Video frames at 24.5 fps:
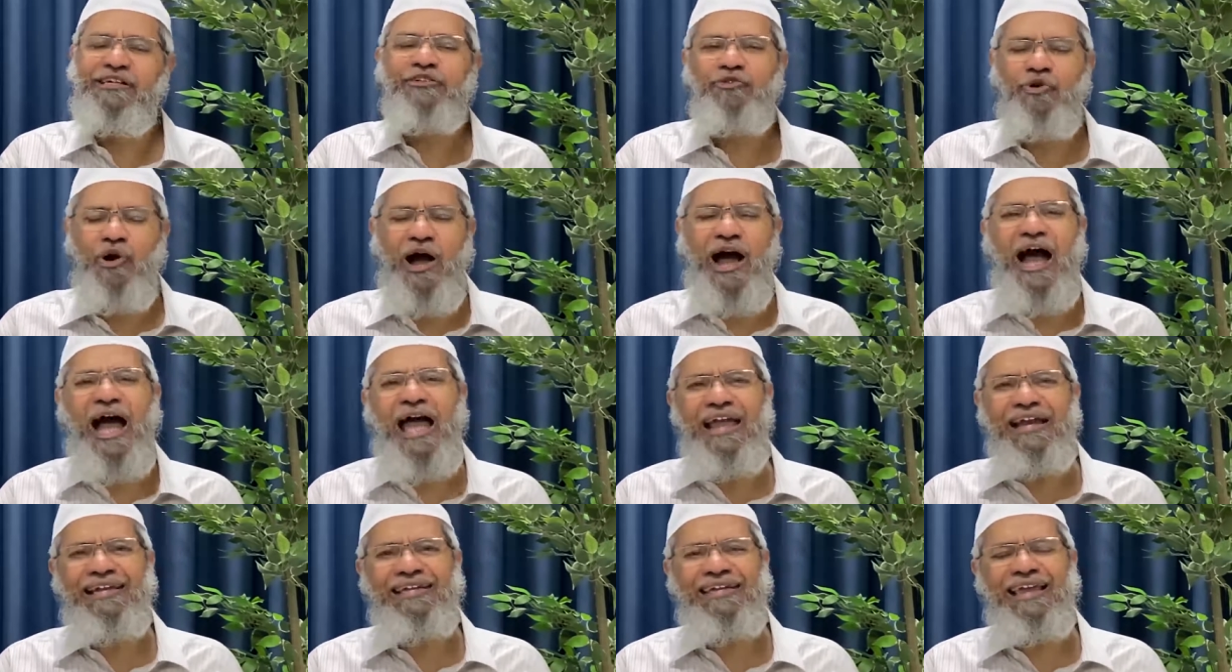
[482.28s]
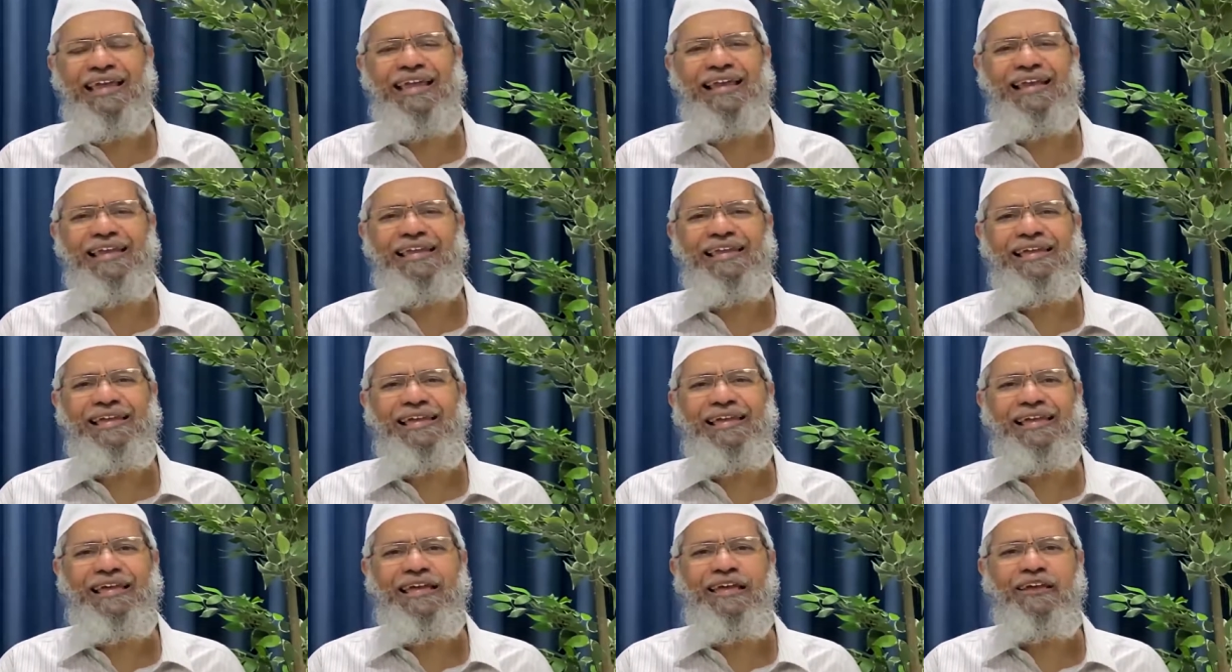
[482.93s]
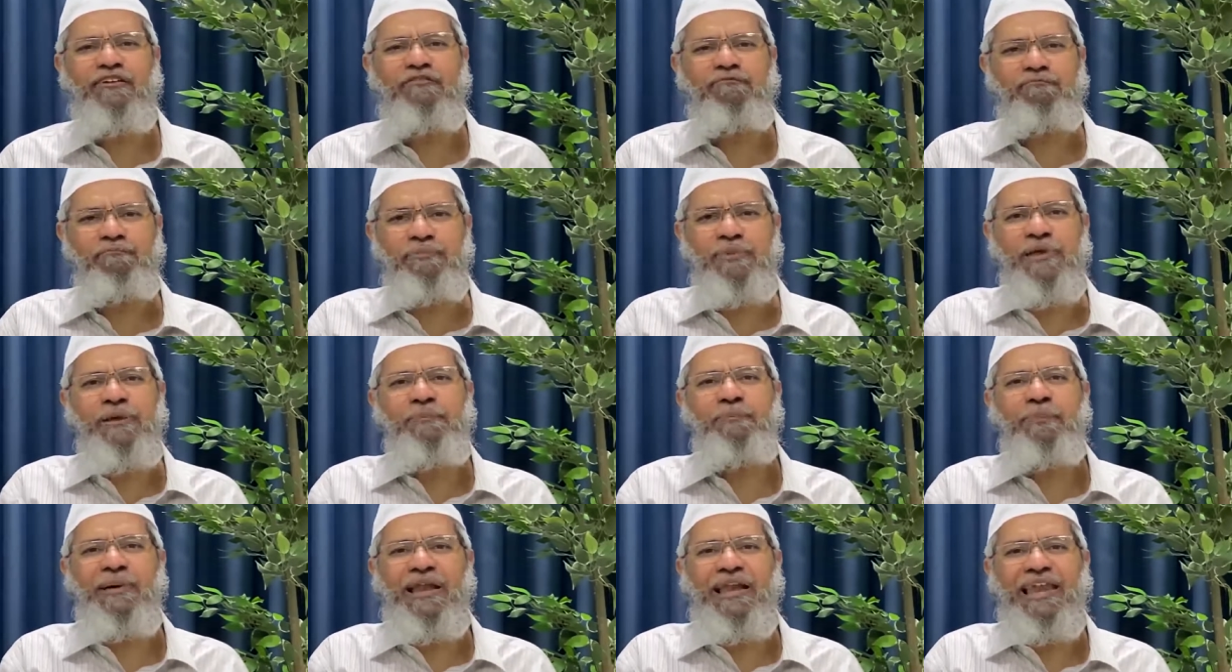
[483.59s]
So I tell if
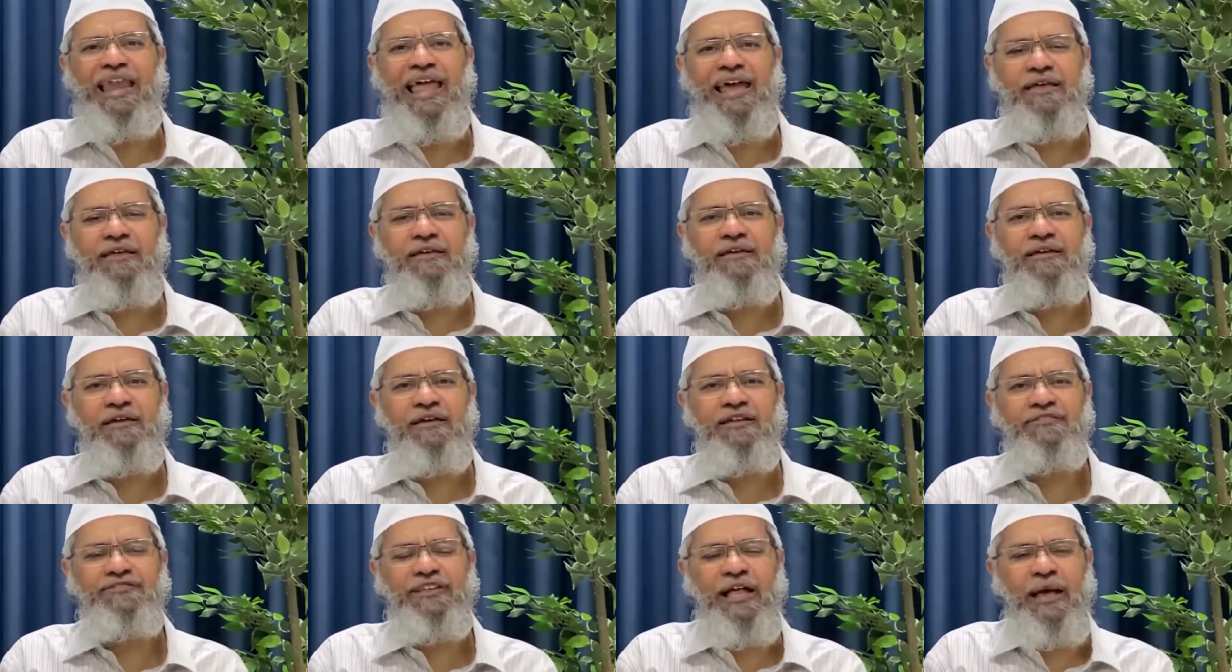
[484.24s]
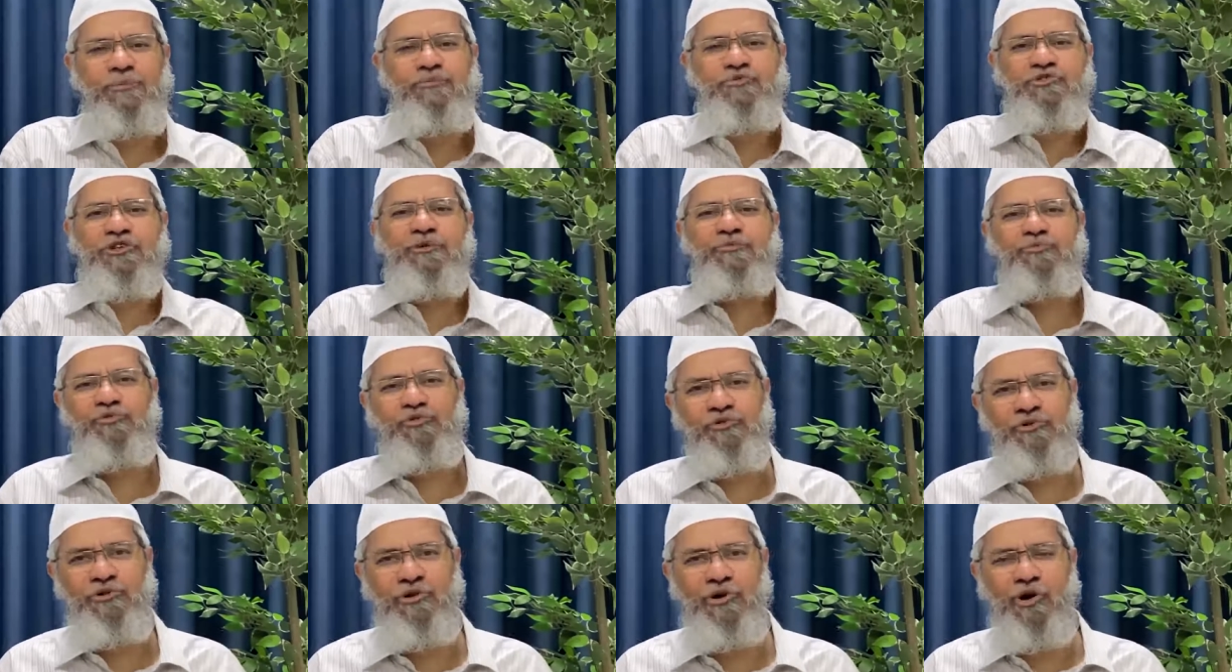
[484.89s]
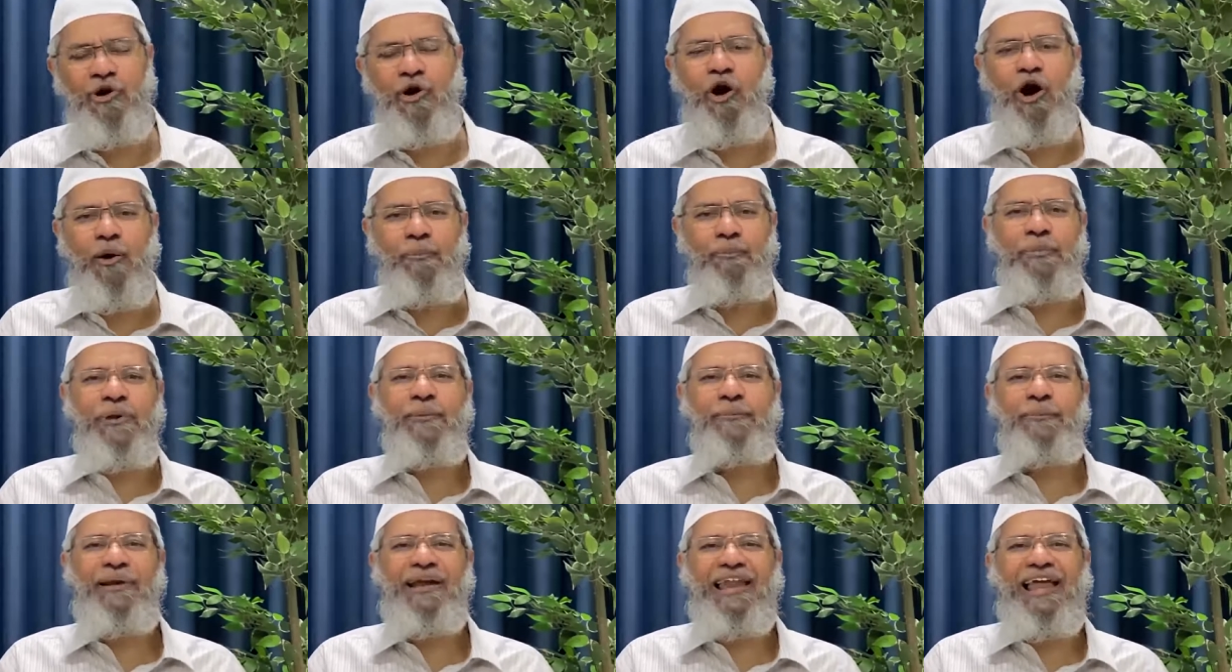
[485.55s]
people like Sam Shamoun or
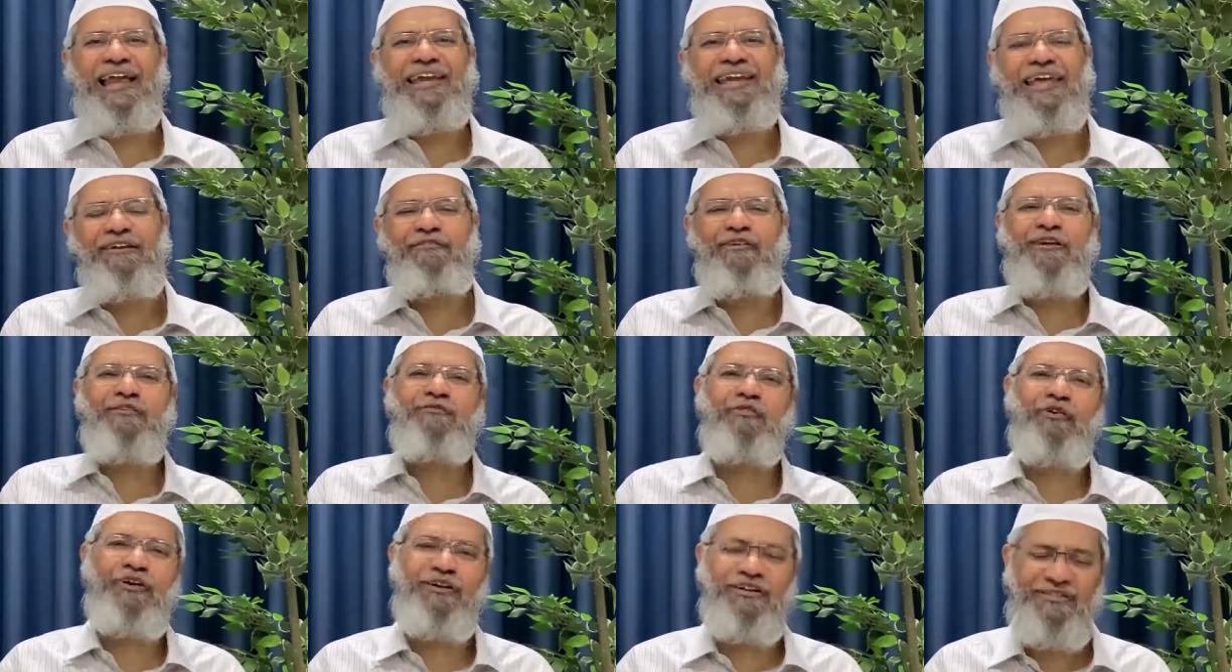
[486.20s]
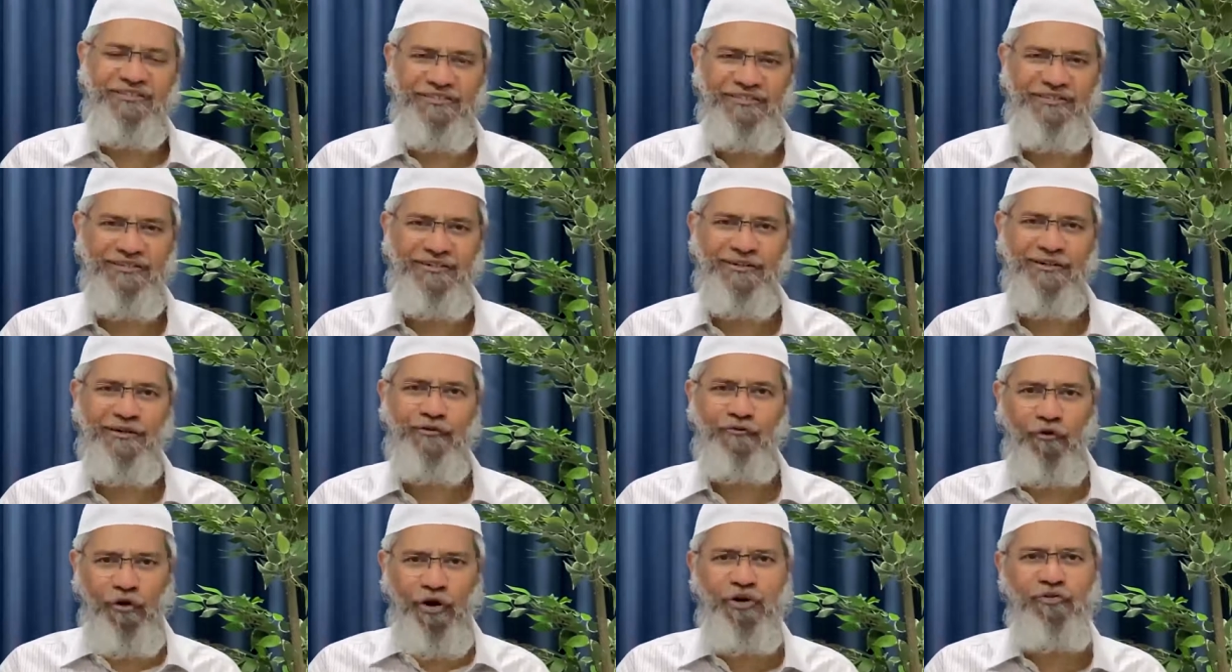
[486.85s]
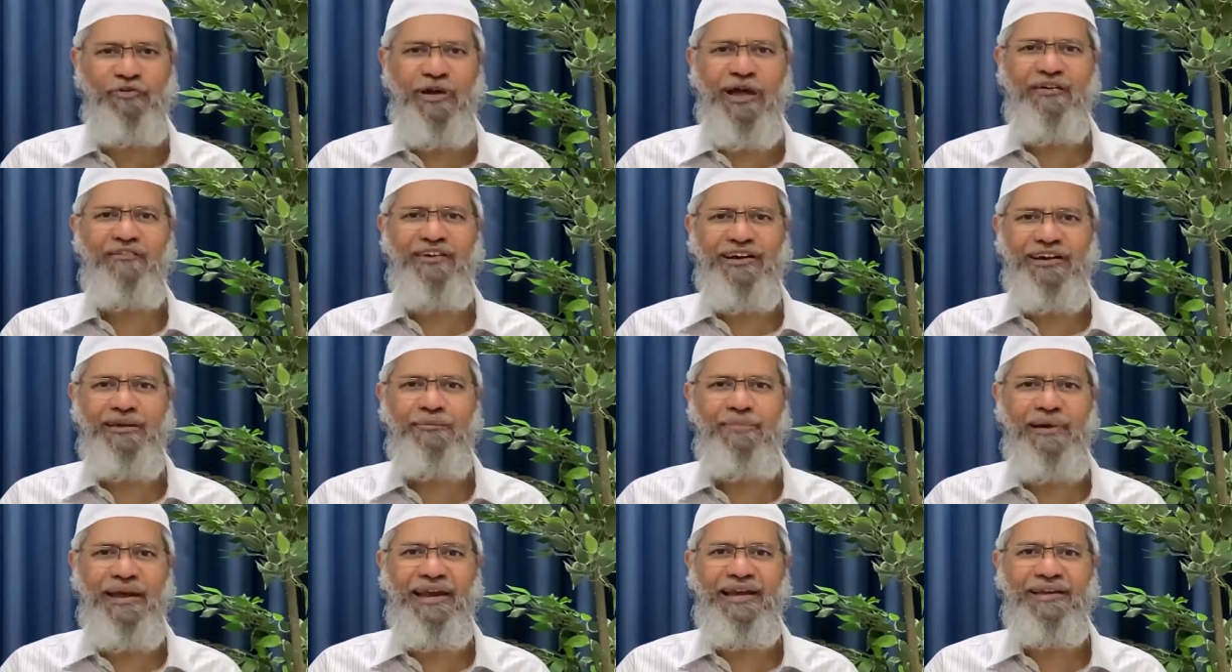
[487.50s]
people like David Woods want to have a
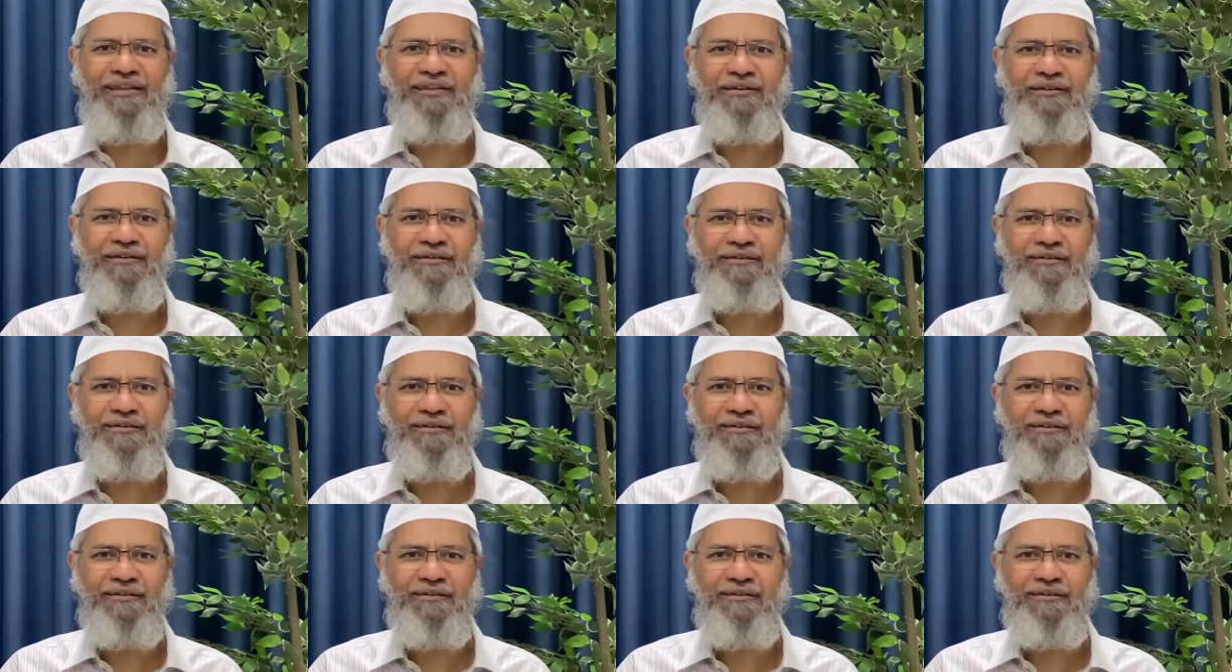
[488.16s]
debate,